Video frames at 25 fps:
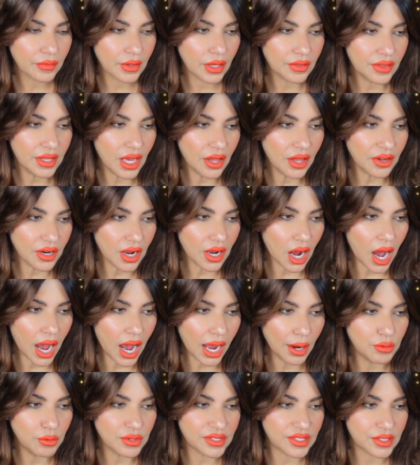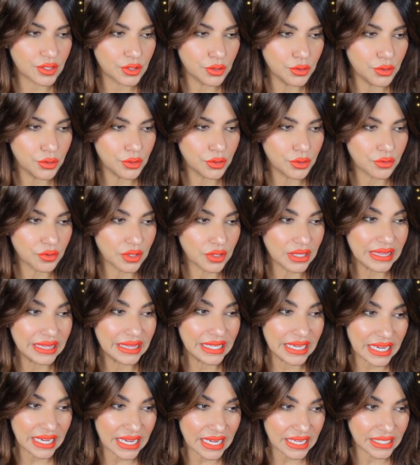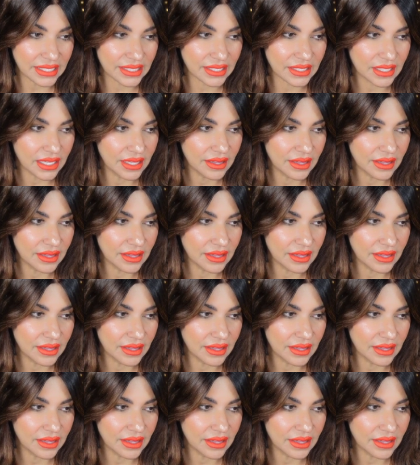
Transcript: the other guy was soon released.